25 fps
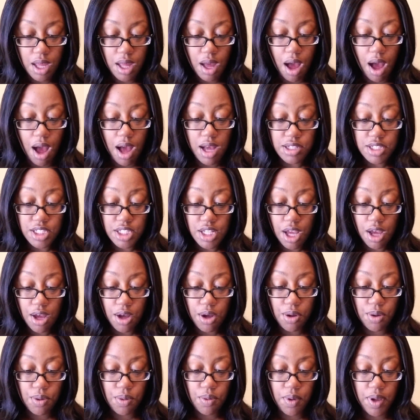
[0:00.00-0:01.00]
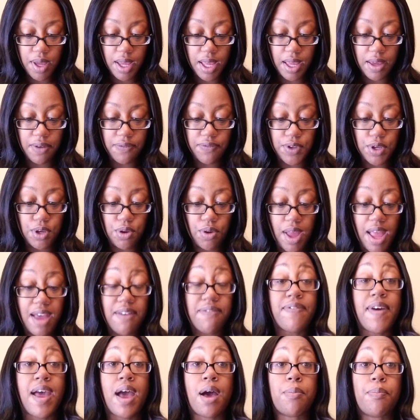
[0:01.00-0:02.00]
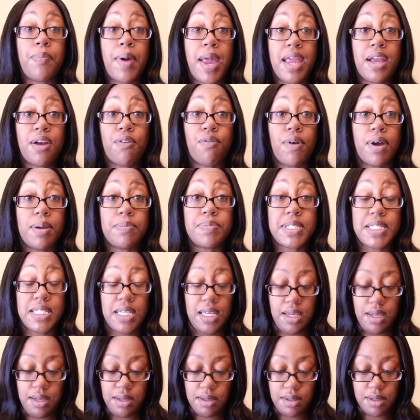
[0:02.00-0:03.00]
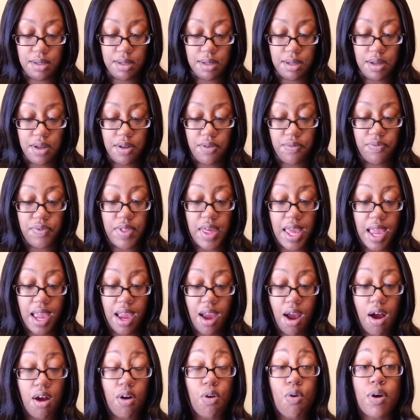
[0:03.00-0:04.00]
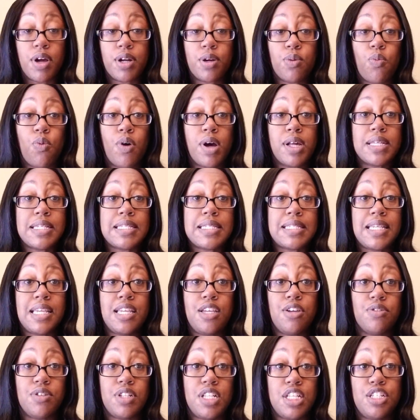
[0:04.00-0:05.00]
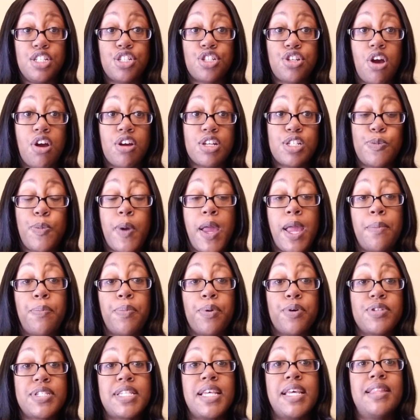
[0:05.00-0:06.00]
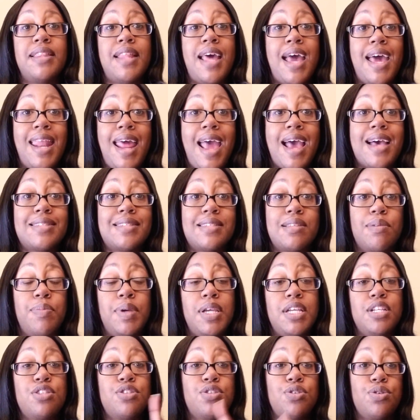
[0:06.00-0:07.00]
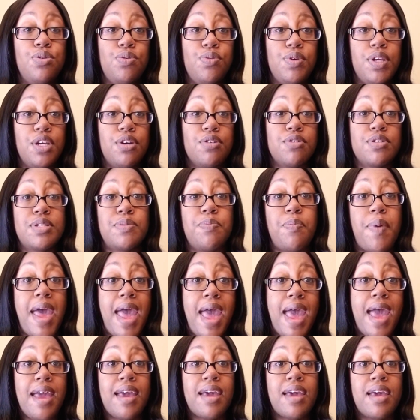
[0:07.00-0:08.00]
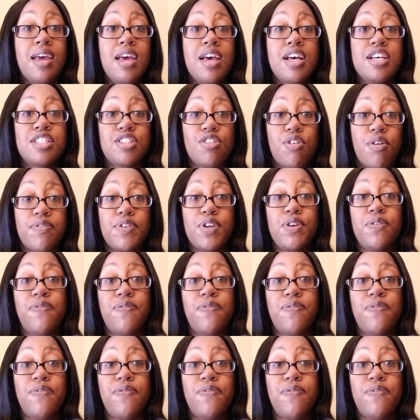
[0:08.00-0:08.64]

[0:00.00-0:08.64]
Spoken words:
Also, if you have filed bankruptcy, they are going to want to see your discharge papers, and that has to be 2 years back. So if you